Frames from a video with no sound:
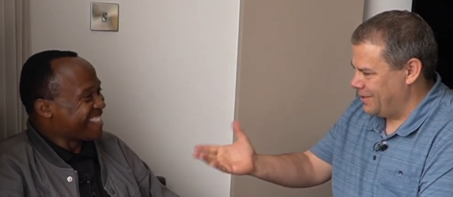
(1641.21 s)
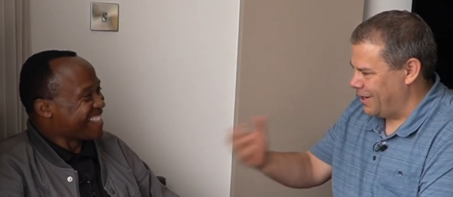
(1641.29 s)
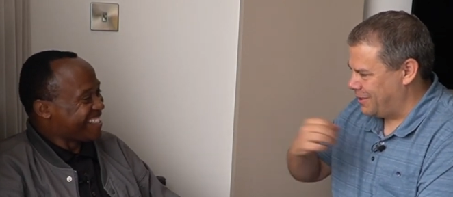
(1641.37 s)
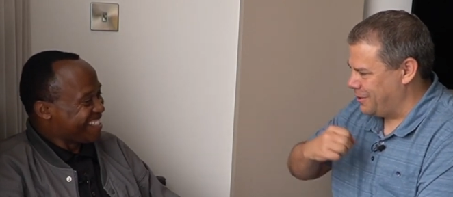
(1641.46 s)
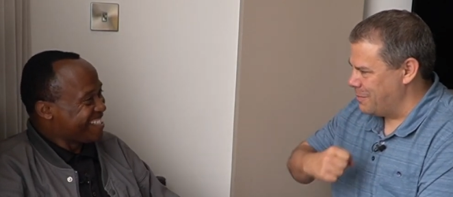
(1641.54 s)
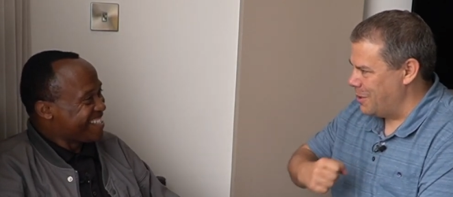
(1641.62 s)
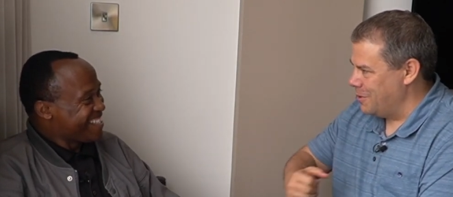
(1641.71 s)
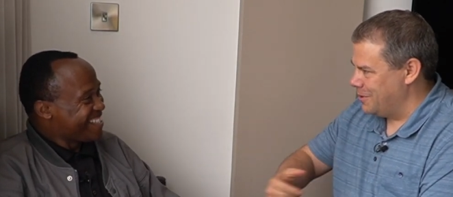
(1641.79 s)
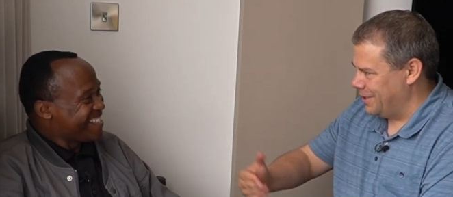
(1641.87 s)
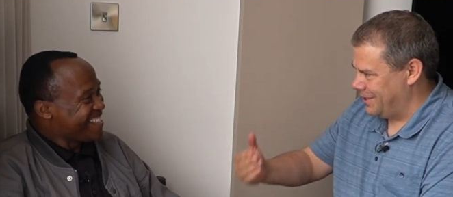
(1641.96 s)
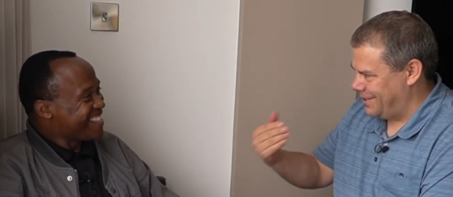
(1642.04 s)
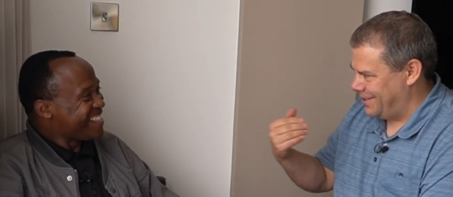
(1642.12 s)
Speaker 1: Dr.
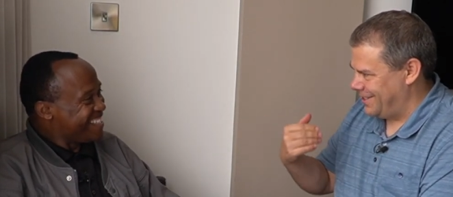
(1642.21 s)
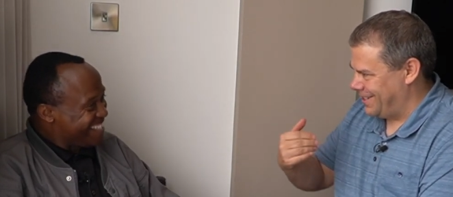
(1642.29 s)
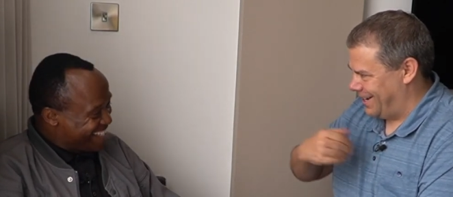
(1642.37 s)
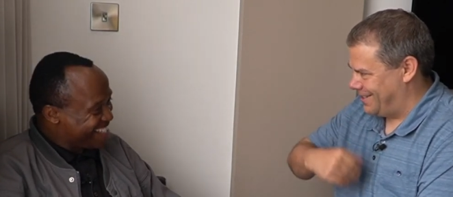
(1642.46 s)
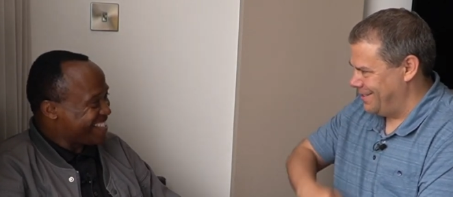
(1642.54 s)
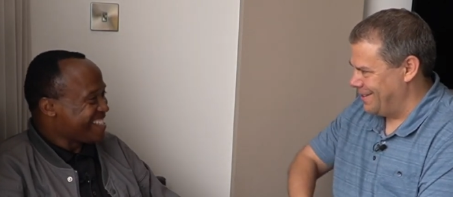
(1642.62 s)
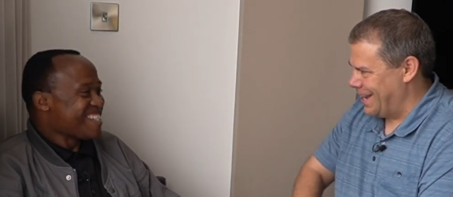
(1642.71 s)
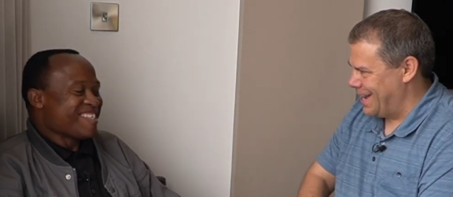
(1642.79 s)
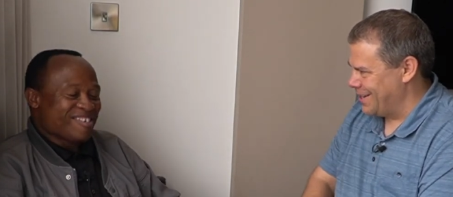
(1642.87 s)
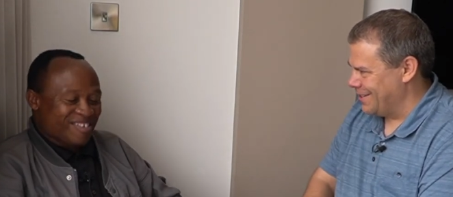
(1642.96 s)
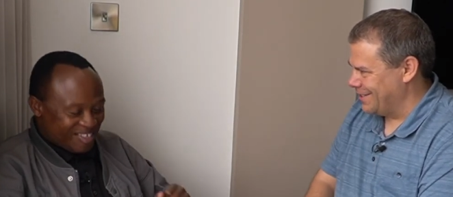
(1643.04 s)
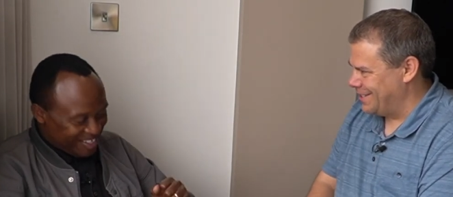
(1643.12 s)
Moses,
Speaker 2: Dr.
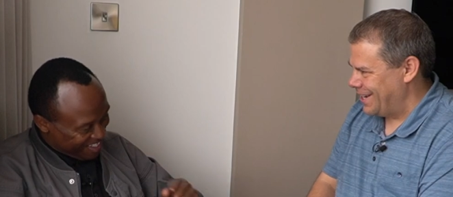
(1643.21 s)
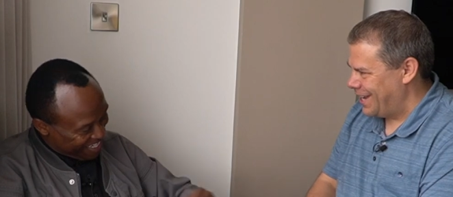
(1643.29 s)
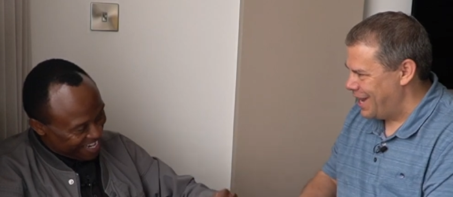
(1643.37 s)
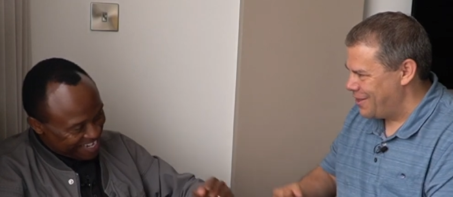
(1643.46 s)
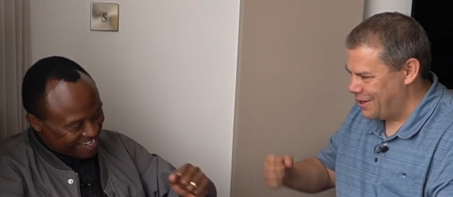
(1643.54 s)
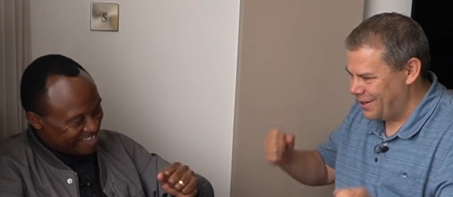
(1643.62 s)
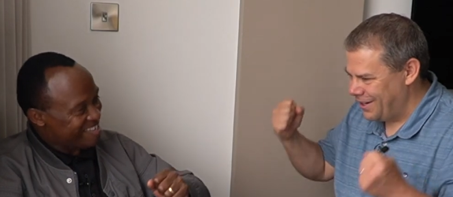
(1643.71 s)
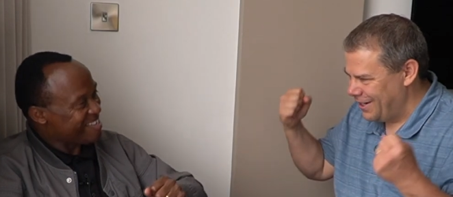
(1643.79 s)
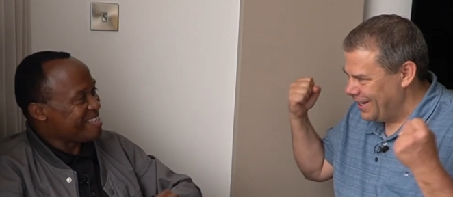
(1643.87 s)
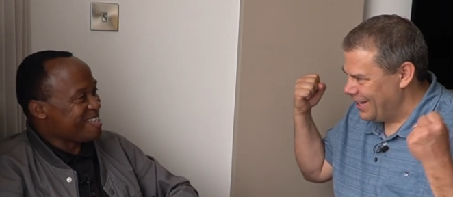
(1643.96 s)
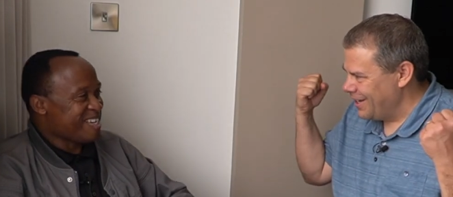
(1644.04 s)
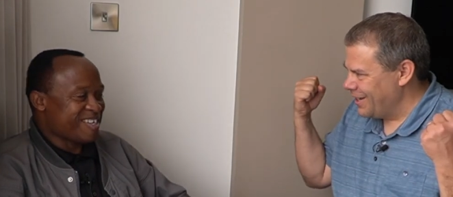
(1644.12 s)
Daniel, together,
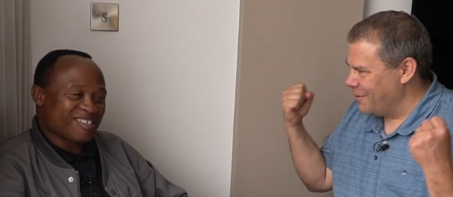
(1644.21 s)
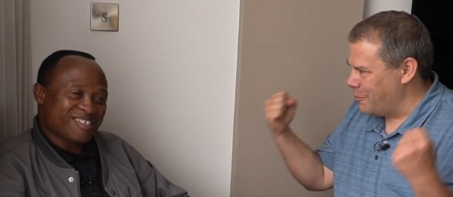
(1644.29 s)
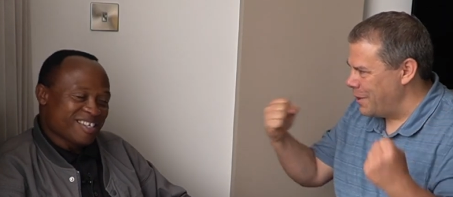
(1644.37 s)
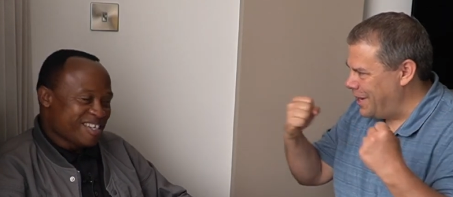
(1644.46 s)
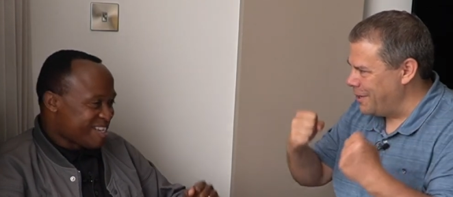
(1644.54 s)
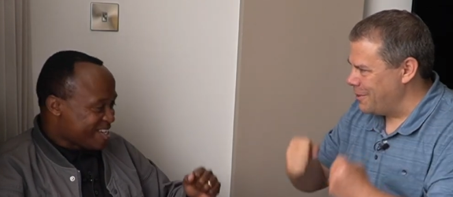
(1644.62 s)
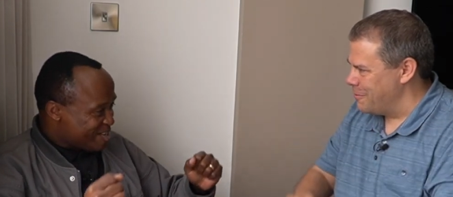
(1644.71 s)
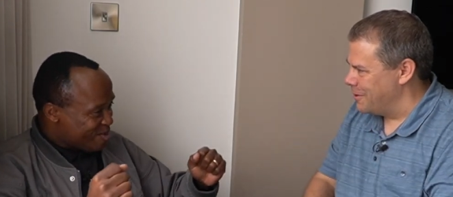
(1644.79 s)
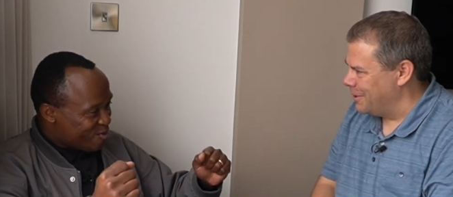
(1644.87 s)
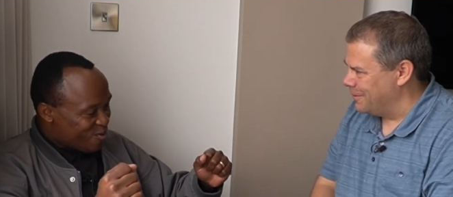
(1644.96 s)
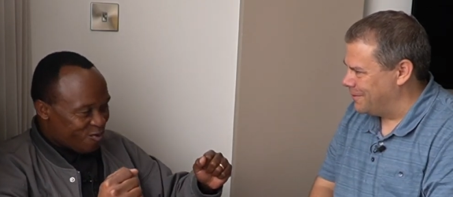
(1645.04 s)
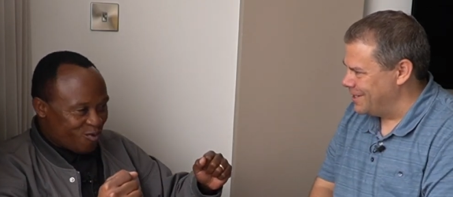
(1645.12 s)
Speaker 1: winning the
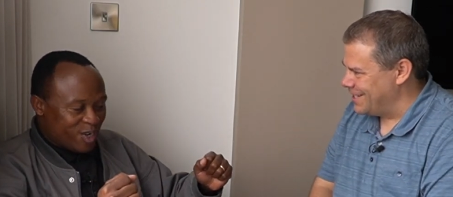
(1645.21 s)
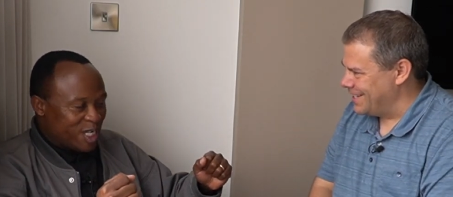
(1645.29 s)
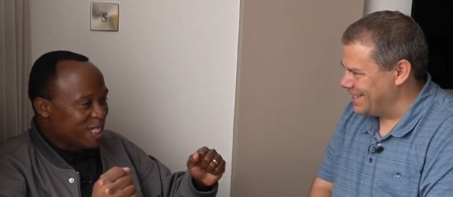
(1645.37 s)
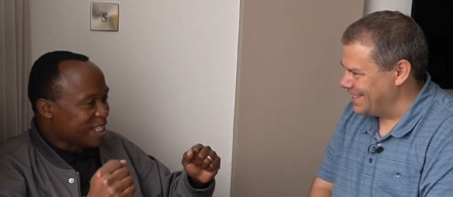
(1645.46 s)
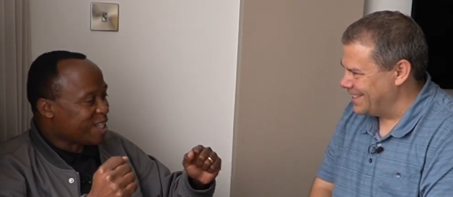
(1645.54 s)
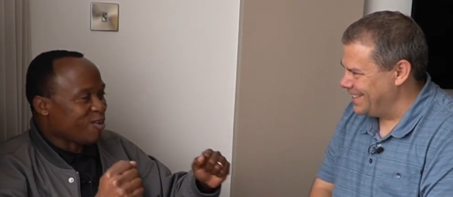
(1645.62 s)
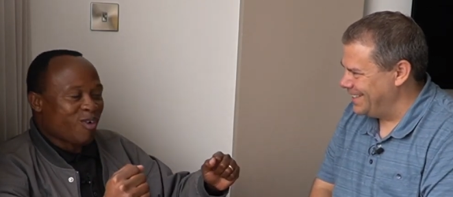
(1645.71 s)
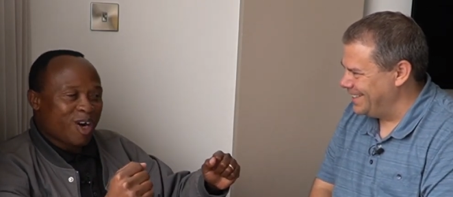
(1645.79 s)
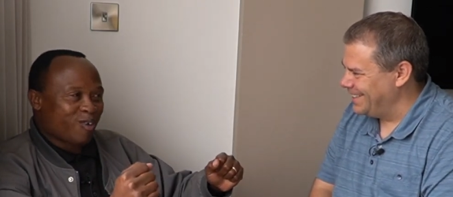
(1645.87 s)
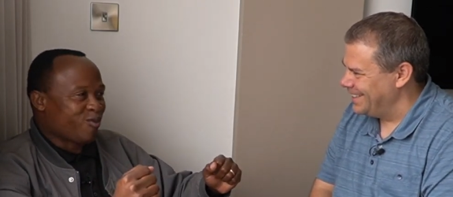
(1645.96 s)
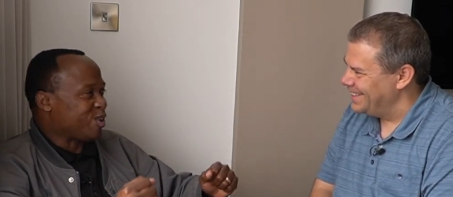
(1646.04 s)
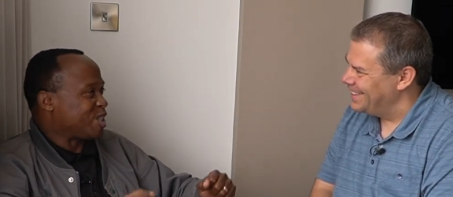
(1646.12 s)
world
Speaker 2: for Jesus. Winning the
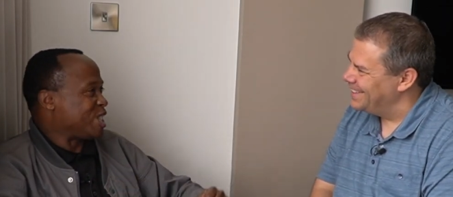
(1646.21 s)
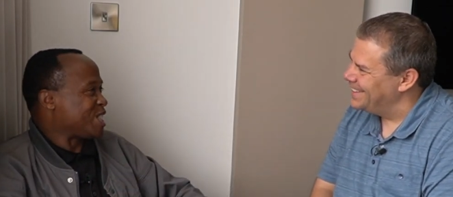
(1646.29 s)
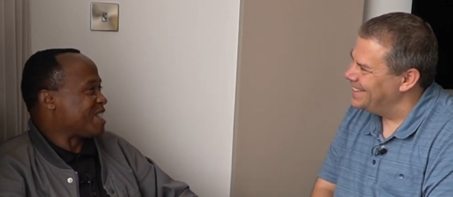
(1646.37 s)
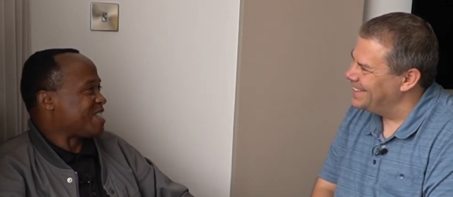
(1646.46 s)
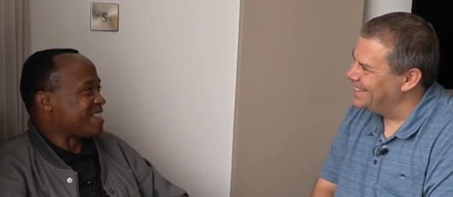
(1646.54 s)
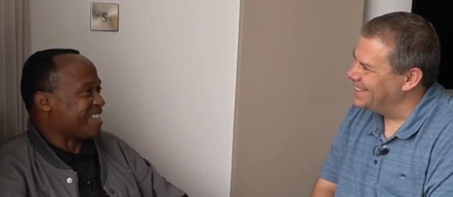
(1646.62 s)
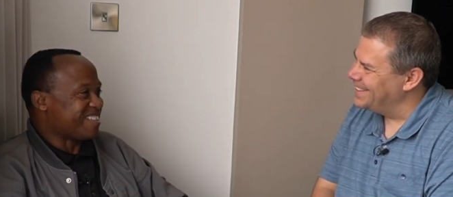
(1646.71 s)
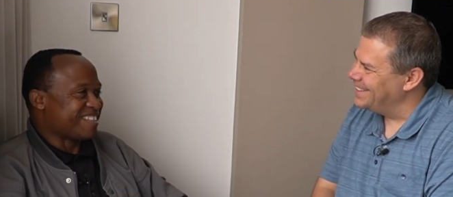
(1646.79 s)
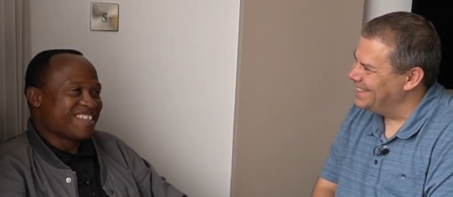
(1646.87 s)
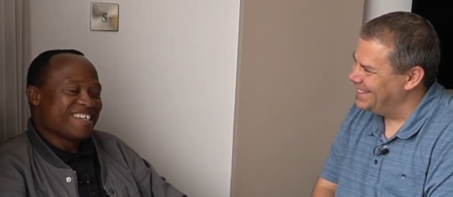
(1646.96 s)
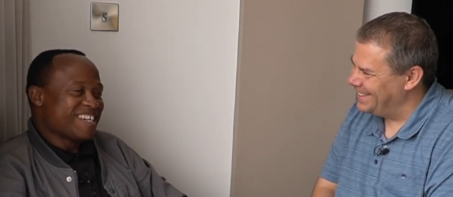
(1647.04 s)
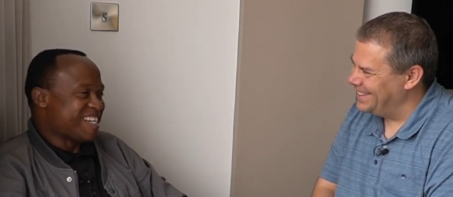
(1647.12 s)
world for Jesus.
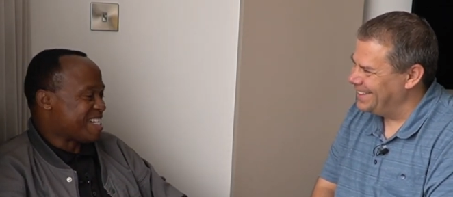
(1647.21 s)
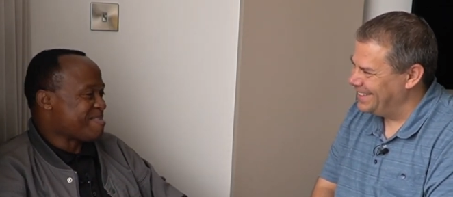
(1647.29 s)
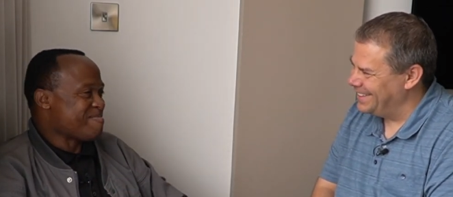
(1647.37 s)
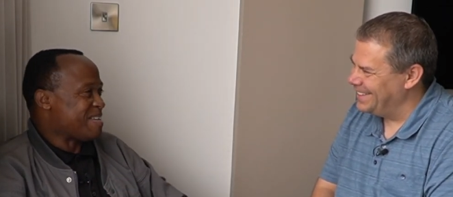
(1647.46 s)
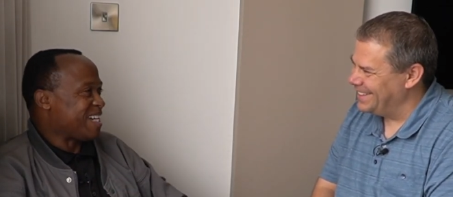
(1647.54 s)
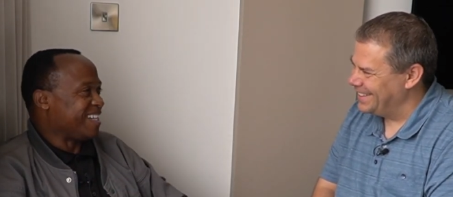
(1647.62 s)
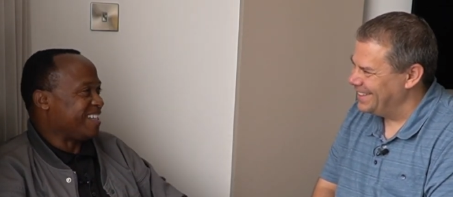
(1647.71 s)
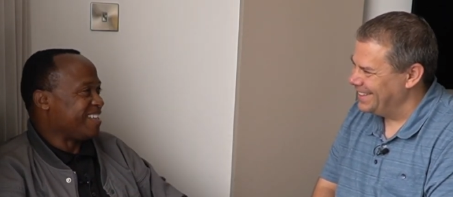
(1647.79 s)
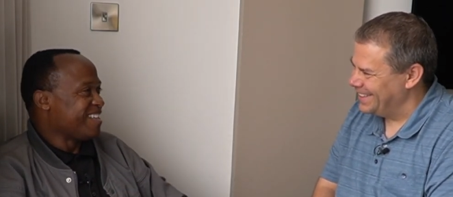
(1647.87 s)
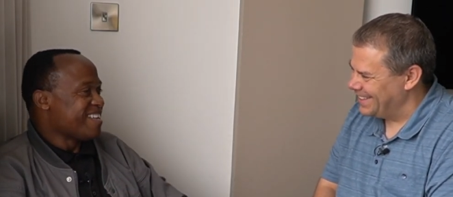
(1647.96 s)
Amen.